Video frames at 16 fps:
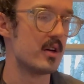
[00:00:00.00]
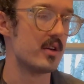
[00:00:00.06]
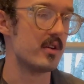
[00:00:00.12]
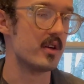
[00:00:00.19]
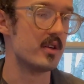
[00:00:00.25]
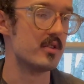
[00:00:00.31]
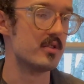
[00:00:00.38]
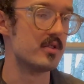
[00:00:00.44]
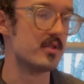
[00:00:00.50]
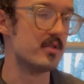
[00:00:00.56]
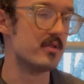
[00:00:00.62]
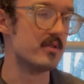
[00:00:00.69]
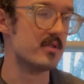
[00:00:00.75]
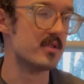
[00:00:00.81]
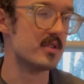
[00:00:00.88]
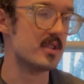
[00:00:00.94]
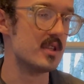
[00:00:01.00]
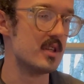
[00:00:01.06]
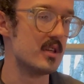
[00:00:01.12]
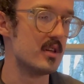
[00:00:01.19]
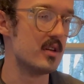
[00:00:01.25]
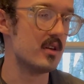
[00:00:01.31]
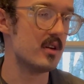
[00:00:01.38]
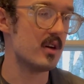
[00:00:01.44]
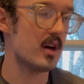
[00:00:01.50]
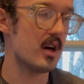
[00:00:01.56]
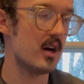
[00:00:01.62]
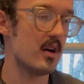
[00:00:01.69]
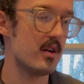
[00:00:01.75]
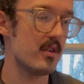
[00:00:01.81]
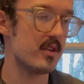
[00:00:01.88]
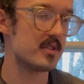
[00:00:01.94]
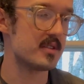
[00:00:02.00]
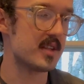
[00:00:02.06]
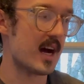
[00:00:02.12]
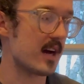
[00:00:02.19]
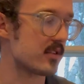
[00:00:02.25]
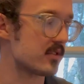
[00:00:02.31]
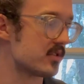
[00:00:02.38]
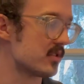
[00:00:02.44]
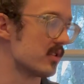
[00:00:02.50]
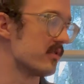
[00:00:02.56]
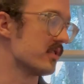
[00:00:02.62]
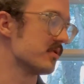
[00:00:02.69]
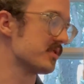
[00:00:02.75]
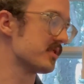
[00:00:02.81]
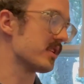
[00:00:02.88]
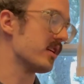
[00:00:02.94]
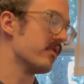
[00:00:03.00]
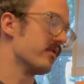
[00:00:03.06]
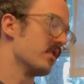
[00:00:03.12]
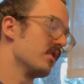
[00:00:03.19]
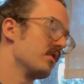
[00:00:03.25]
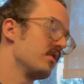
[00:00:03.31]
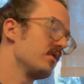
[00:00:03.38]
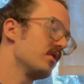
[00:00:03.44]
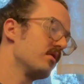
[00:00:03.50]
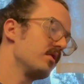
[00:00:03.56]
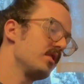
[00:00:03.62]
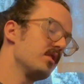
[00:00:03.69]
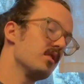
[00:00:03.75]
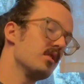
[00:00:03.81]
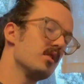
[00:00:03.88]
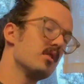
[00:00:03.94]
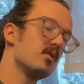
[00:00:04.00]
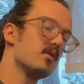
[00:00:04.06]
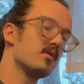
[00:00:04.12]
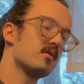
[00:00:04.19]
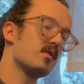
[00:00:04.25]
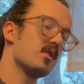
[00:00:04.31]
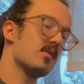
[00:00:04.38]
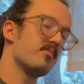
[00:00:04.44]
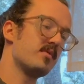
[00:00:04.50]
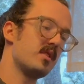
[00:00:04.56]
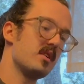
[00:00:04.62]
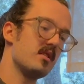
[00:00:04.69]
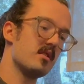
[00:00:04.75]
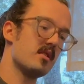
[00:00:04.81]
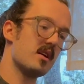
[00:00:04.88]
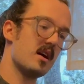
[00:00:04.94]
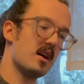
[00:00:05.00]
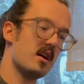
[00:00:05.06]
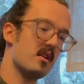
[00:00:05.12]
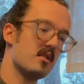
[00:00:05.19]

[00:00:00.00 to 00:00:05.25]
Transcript: You can just use the stock servo saver, and you don't need to update that.